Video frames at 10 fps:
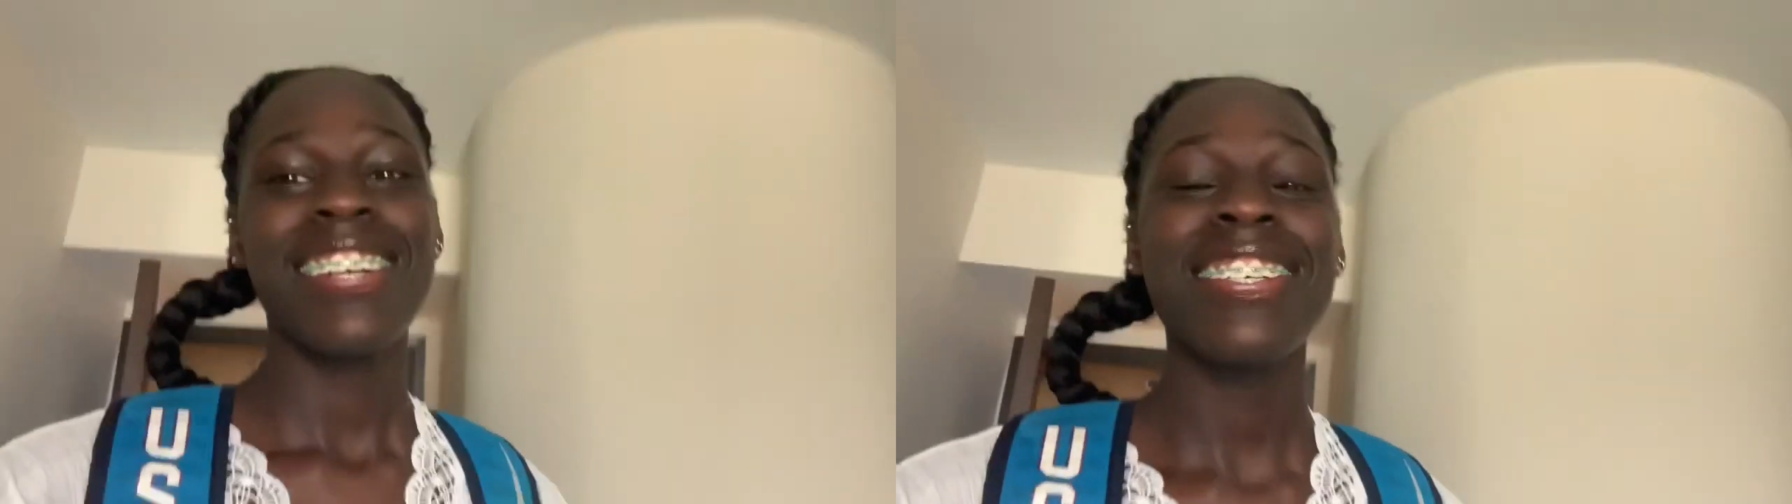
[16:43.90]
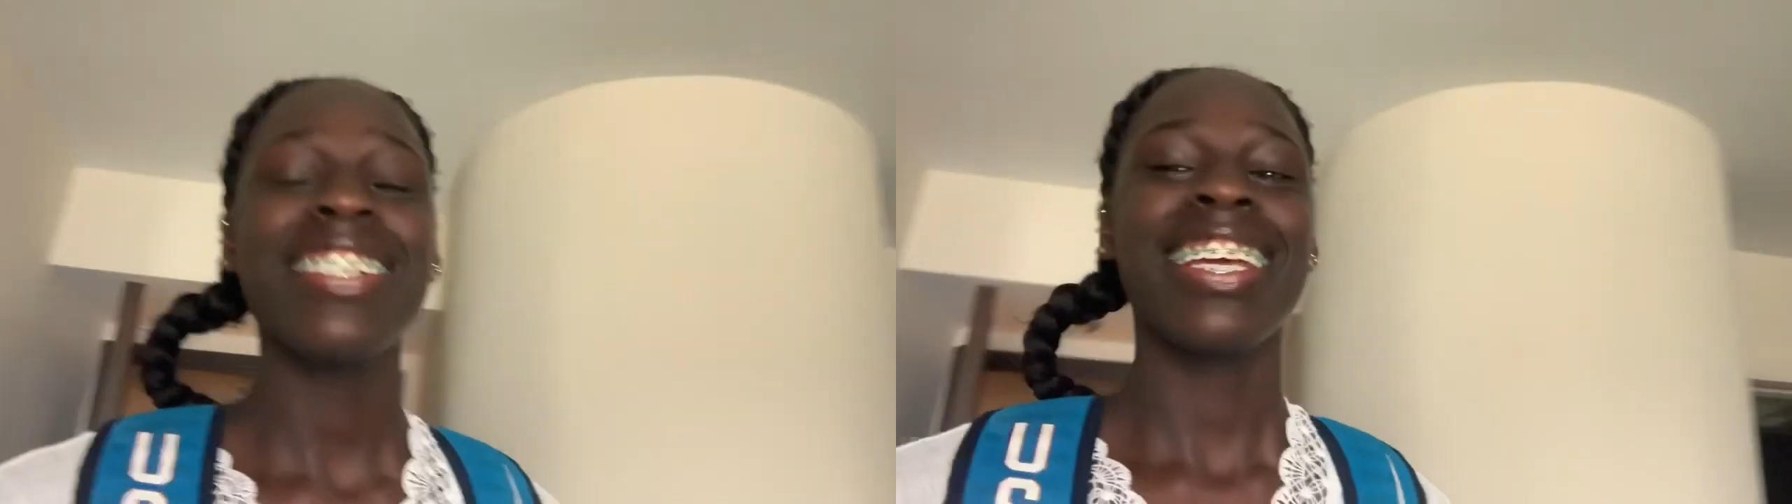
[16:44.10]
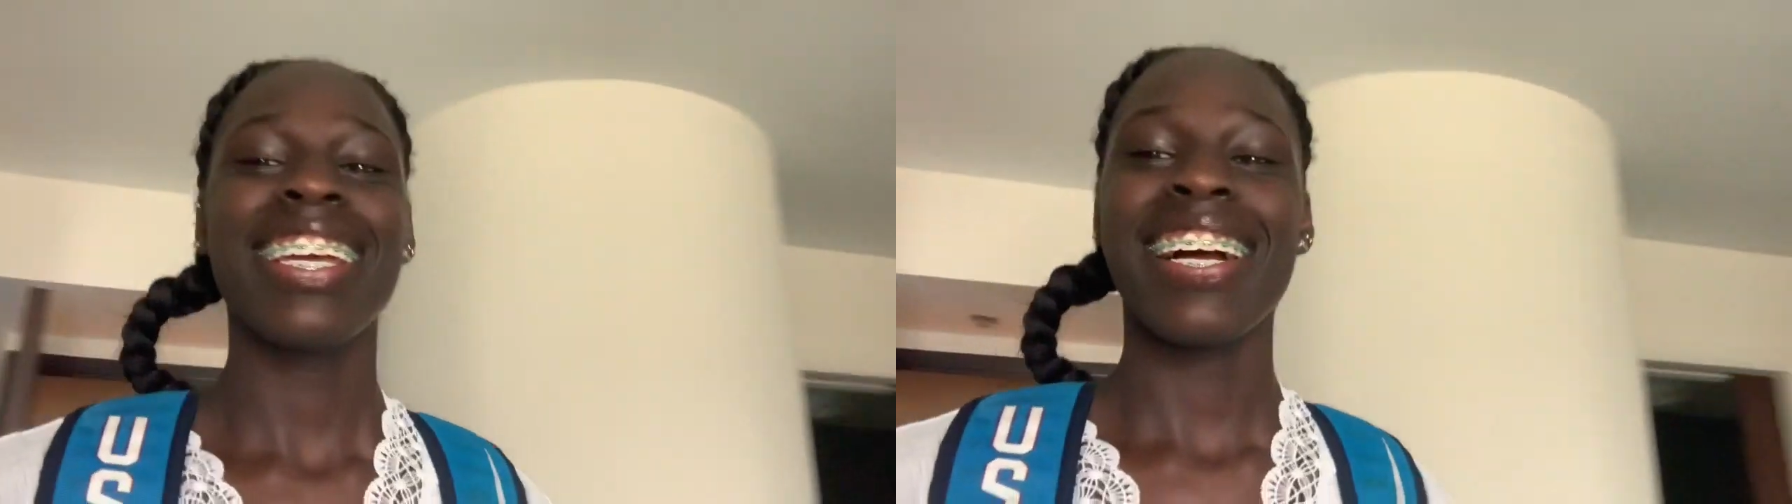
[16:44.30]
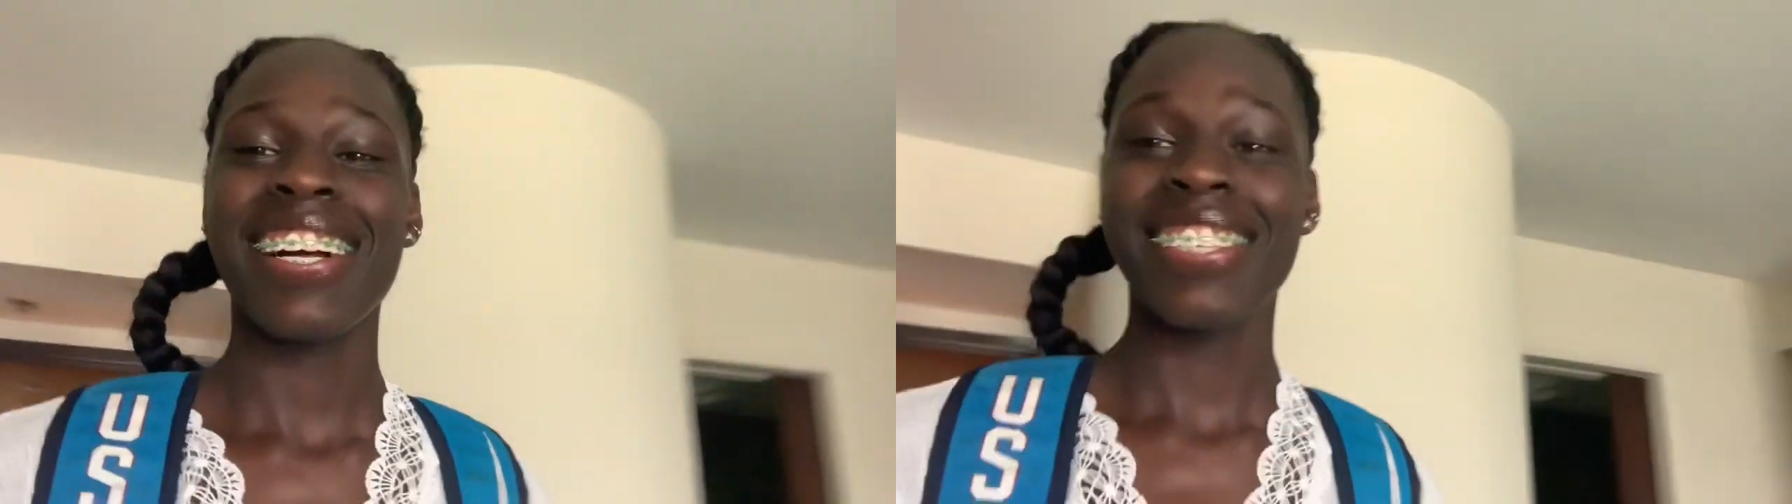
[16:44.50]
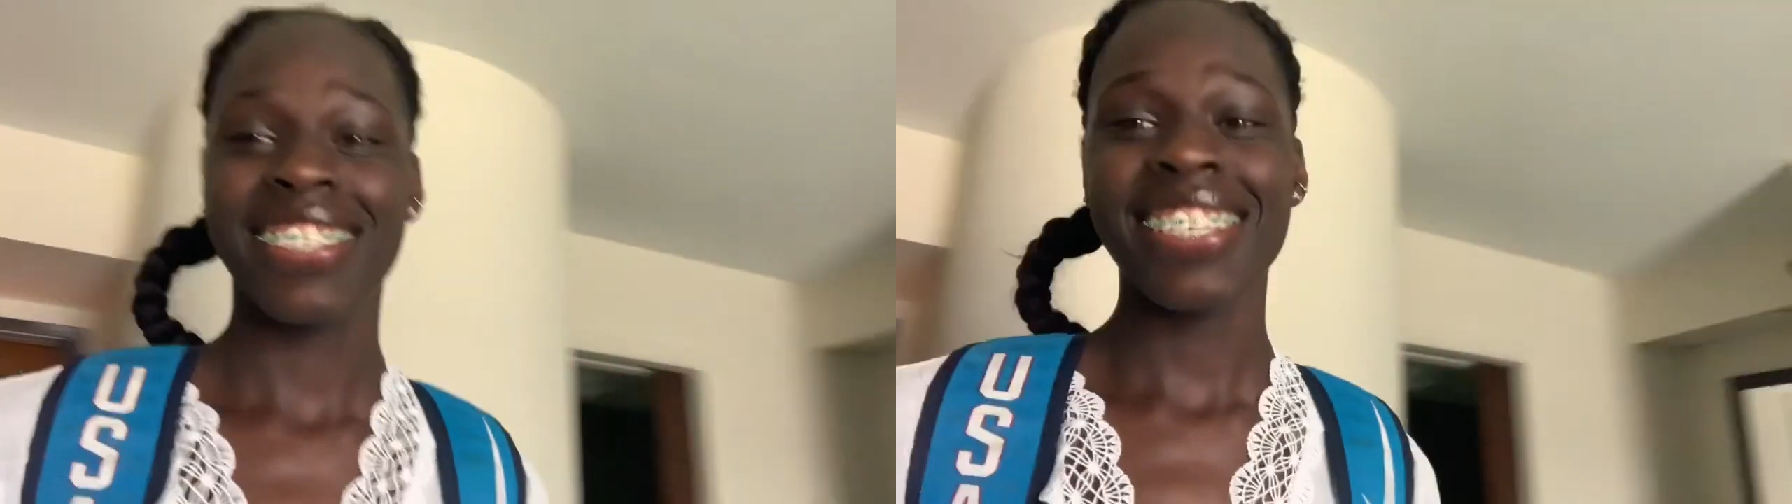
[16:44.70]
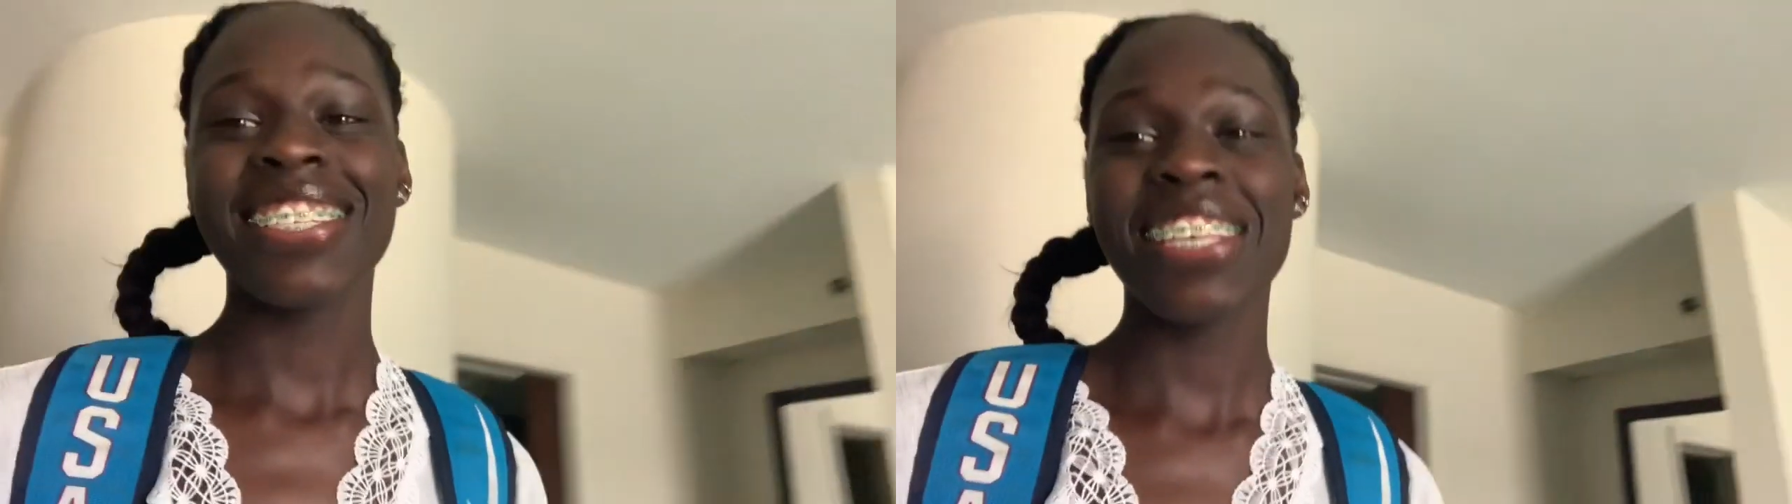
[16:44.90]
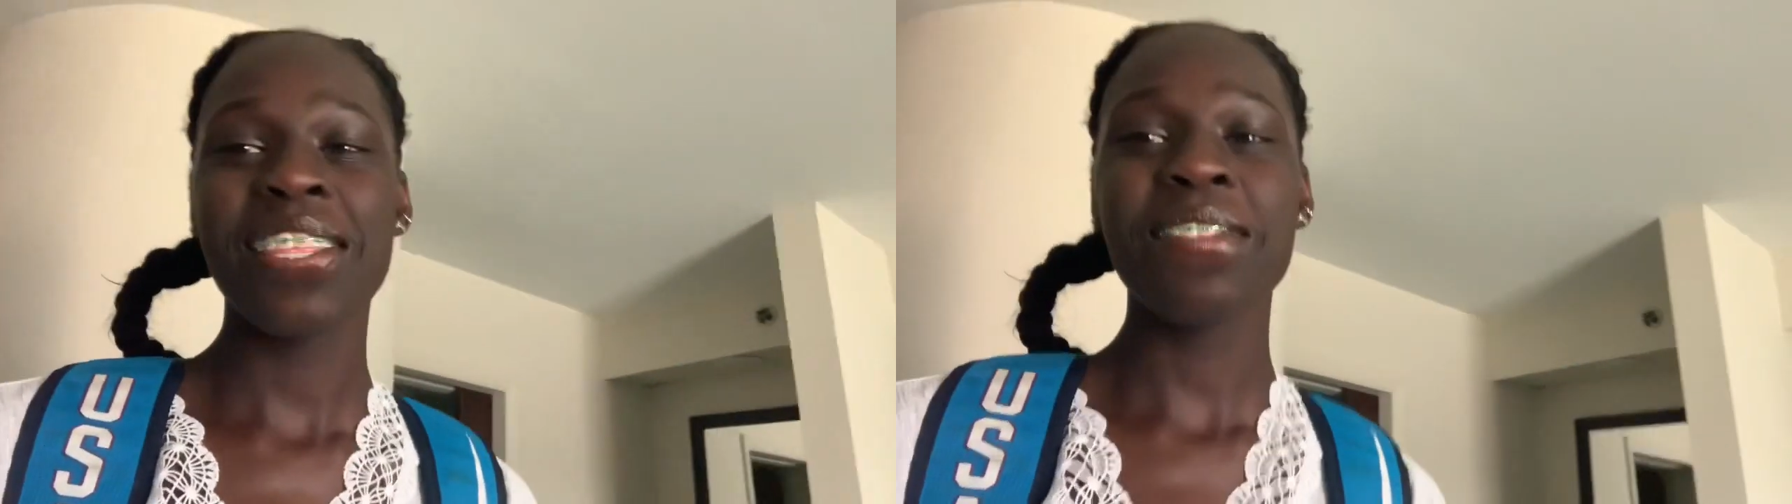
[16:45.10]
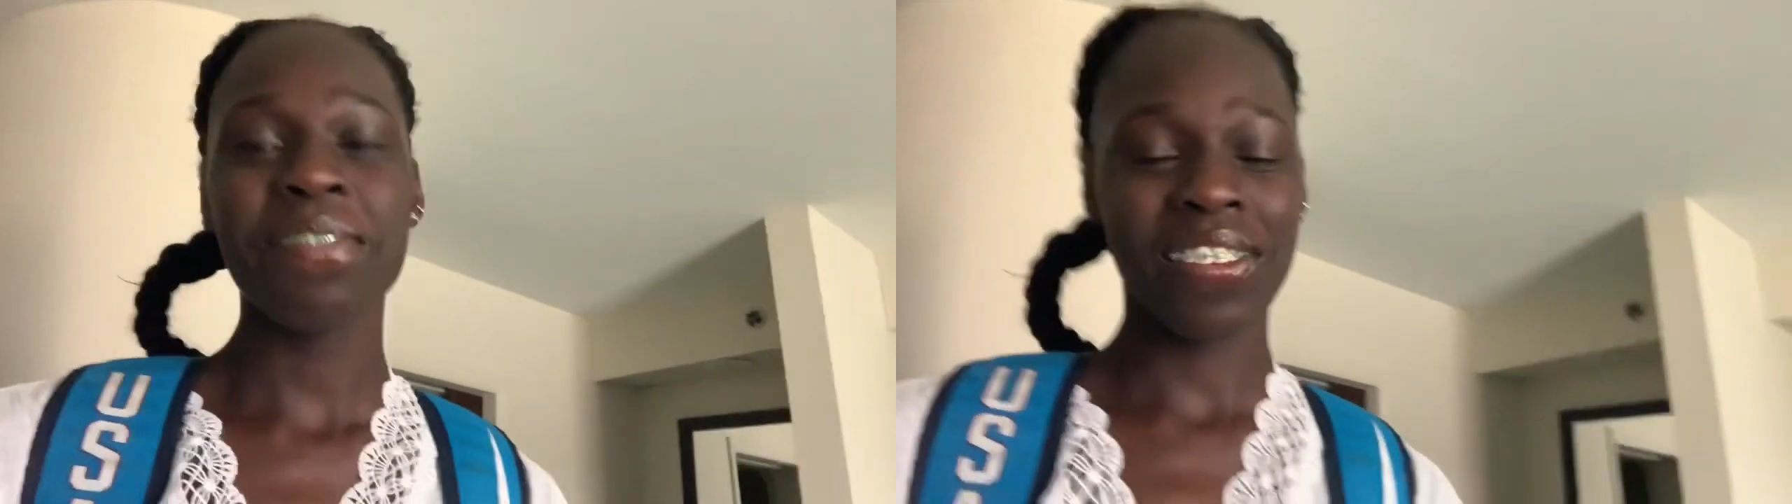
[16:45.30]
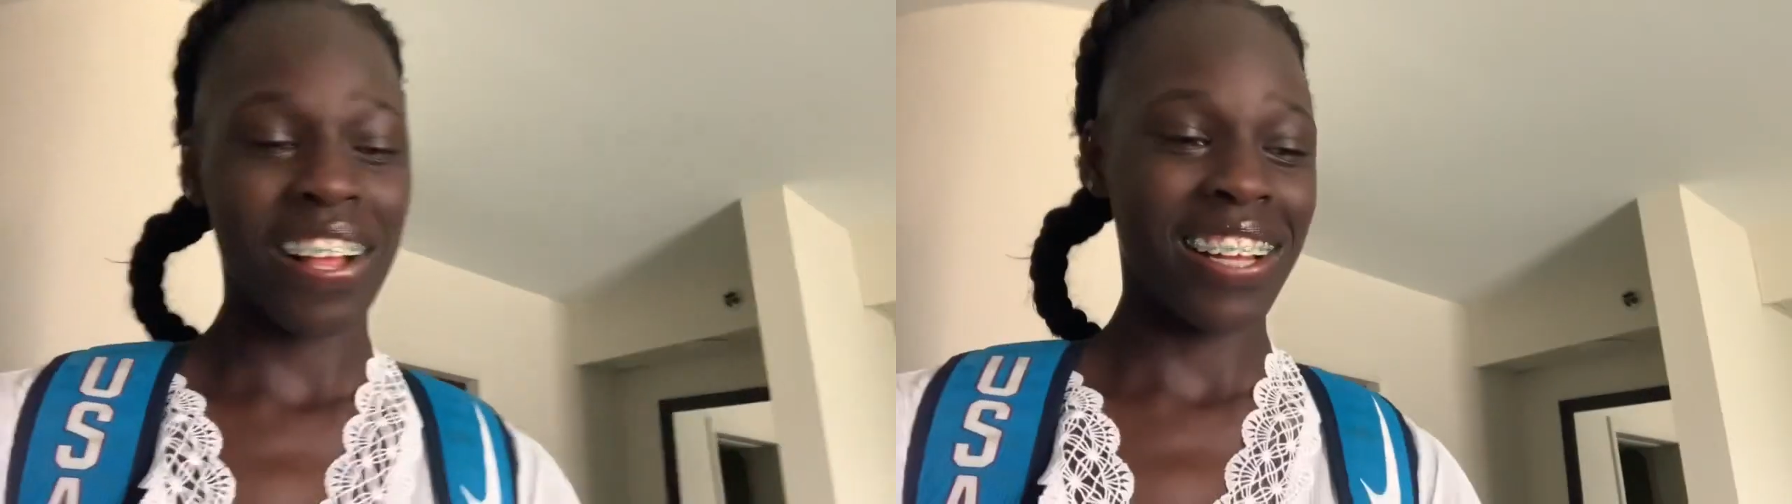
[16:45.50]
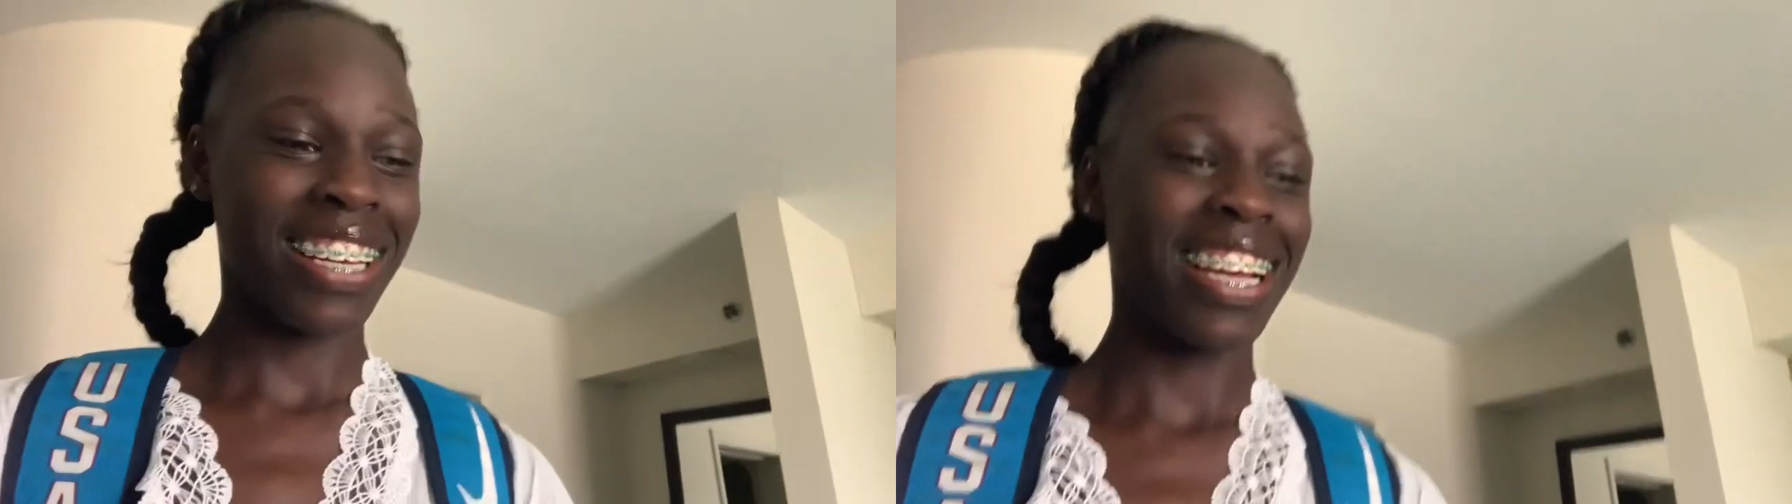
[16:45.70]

Okay, guys, it's the end of the vlog